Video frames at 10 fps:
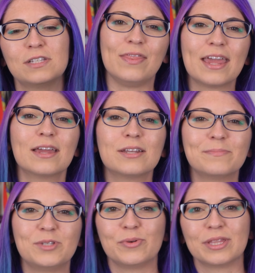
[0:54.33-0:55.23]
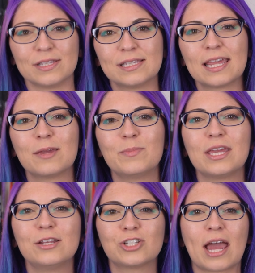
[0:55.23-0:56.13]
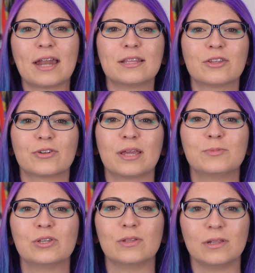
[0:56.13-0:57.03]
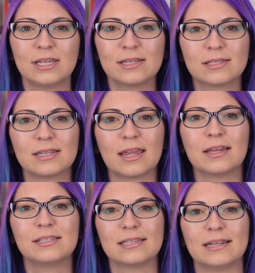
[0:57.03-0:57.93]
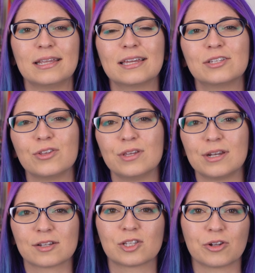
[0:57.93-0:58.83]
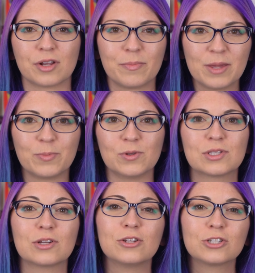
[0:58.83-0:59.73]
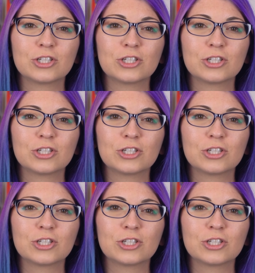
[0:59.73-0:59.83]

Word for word: They end up doing the same, each adding their name to the list and sending it to the next thirty people. So you